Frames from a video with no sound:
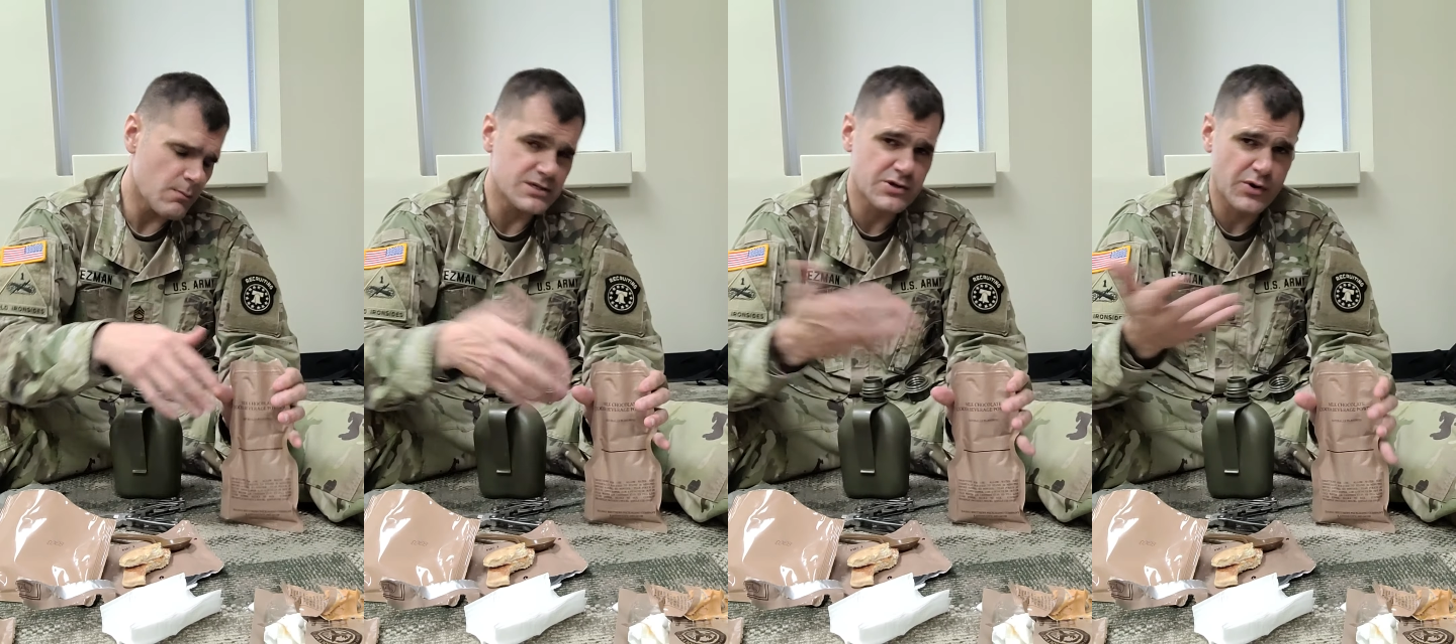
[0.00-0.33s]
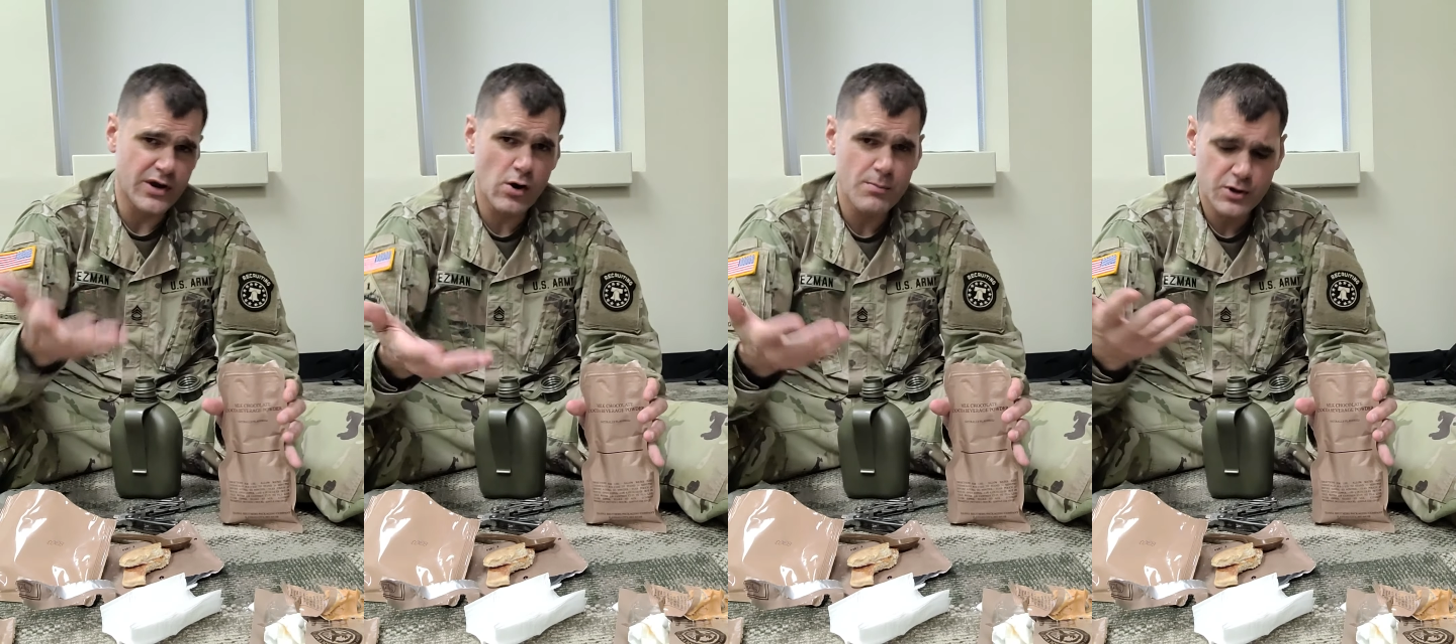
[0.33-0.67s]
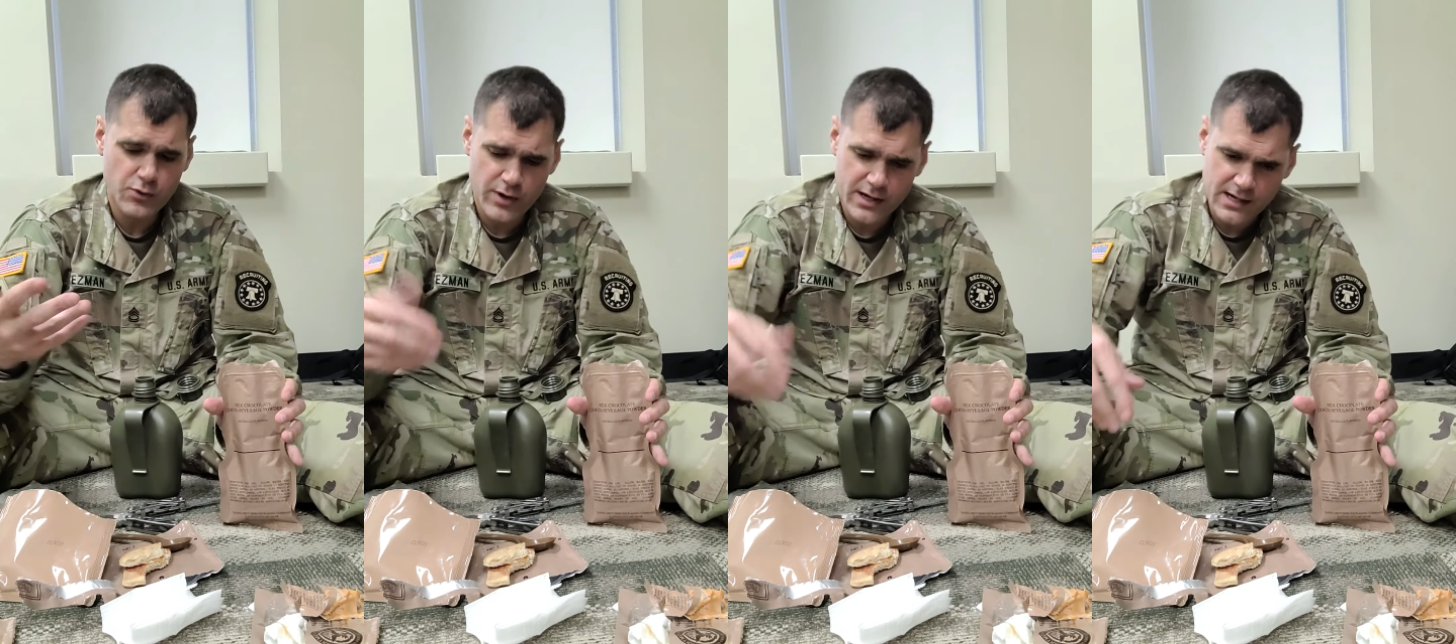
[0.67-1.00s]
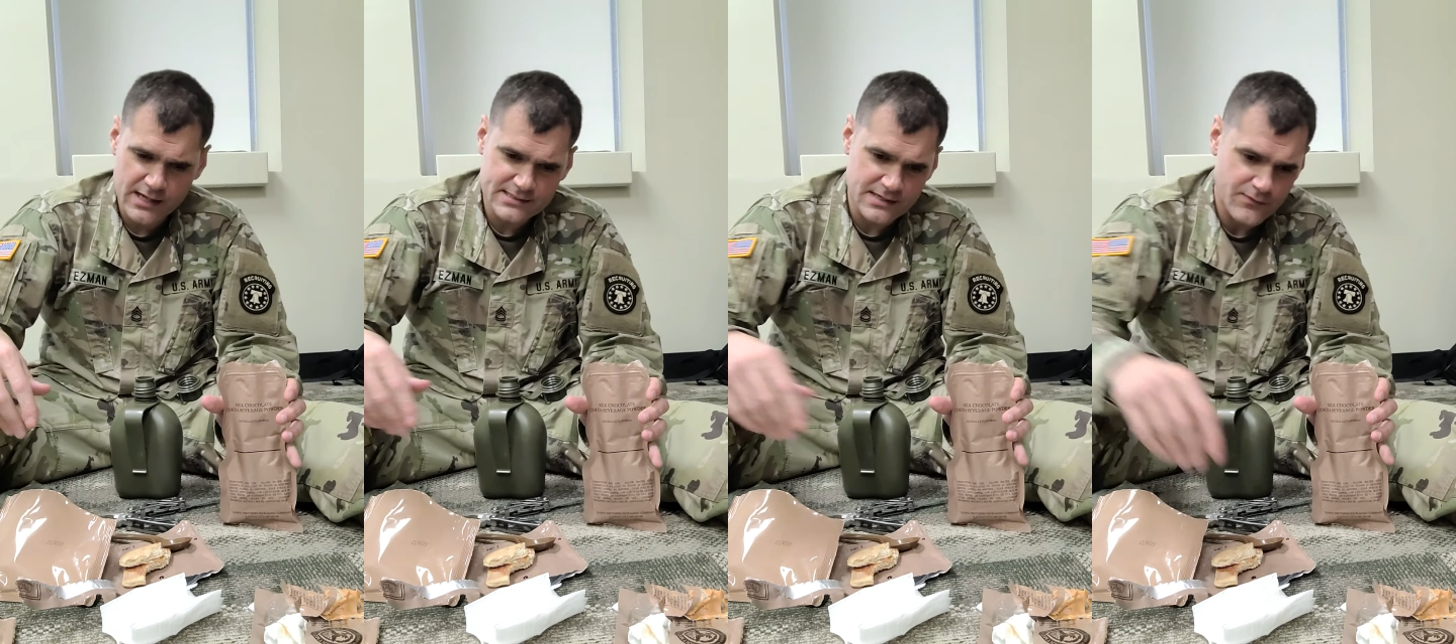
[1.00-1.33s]
But it's going to help me create
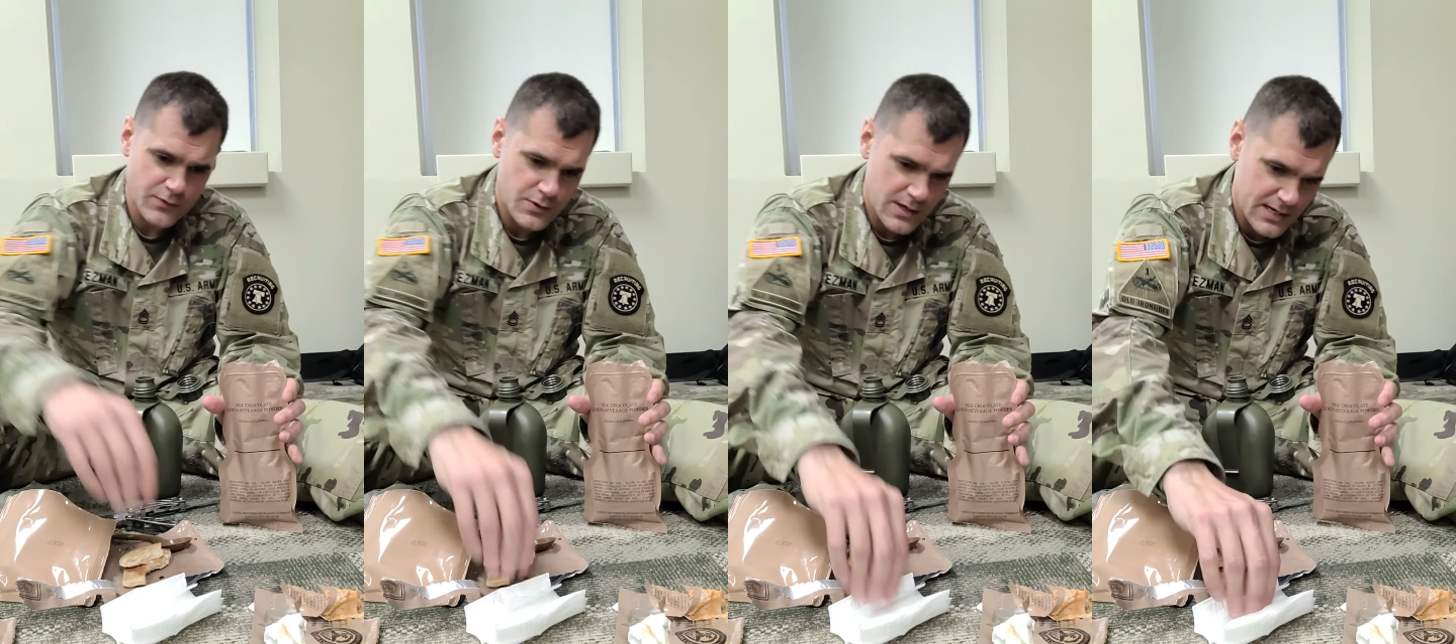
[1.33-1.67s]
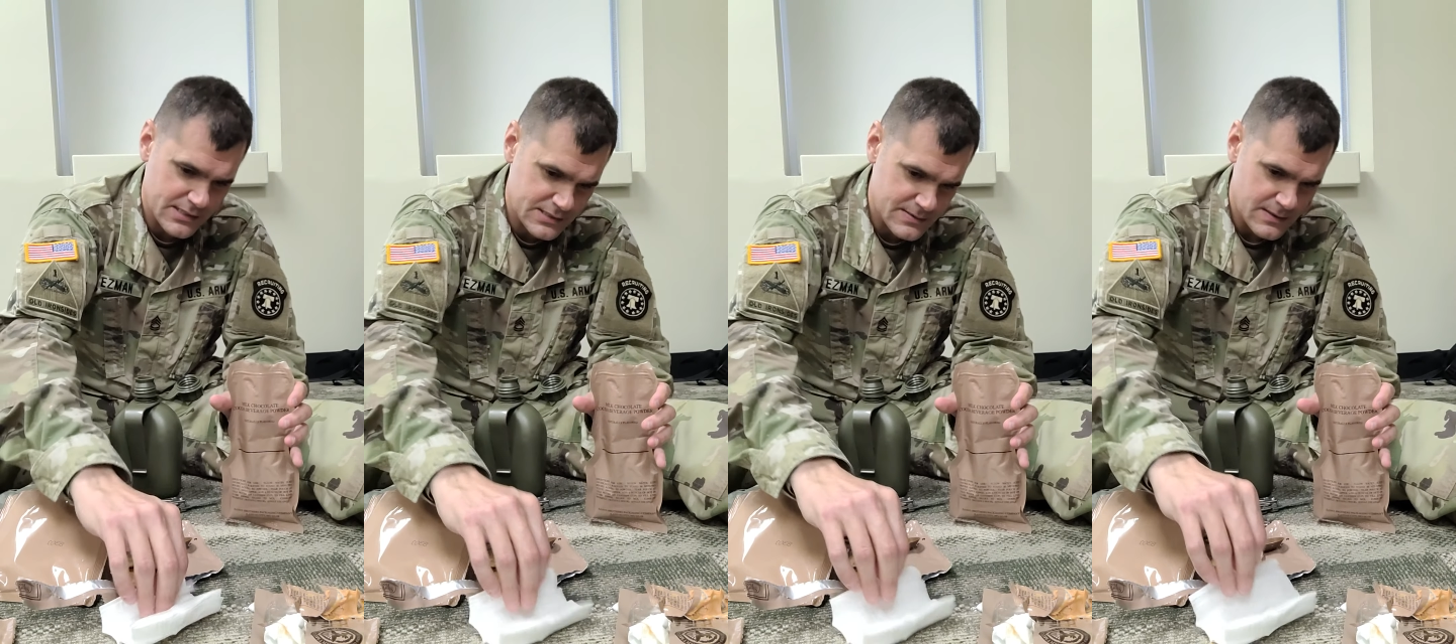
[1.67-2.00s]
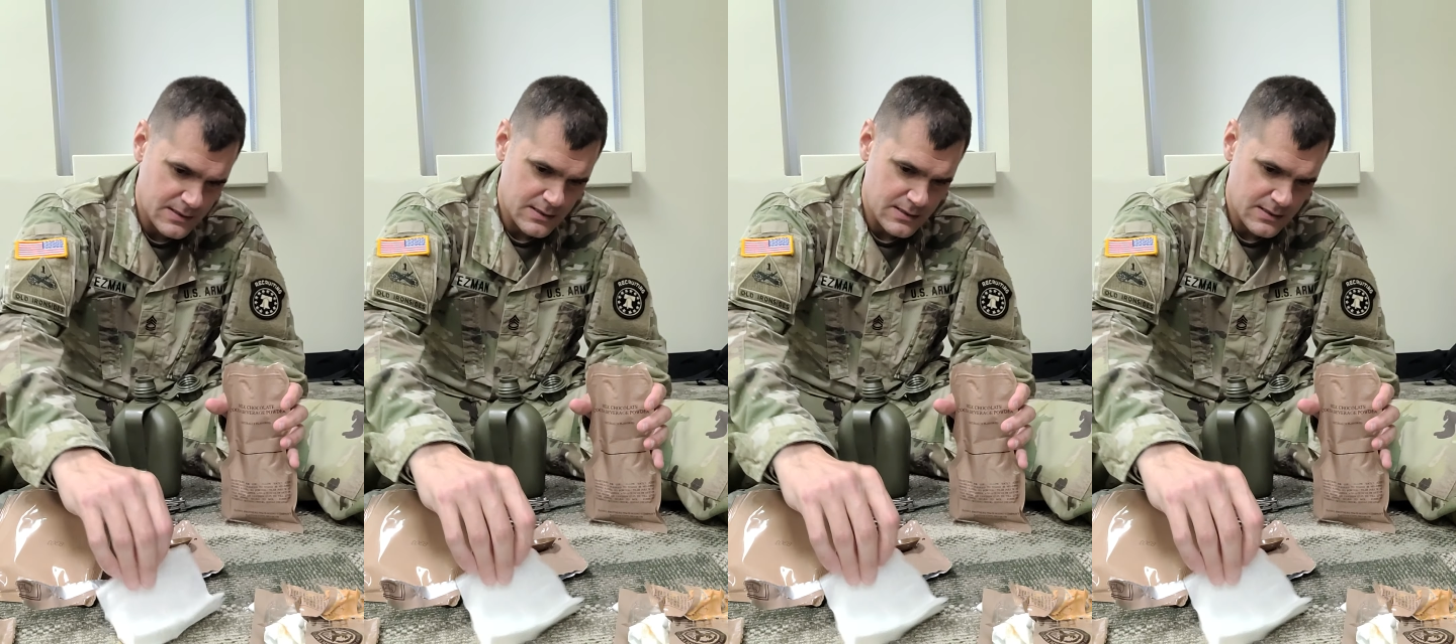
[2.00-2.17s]
content for you guys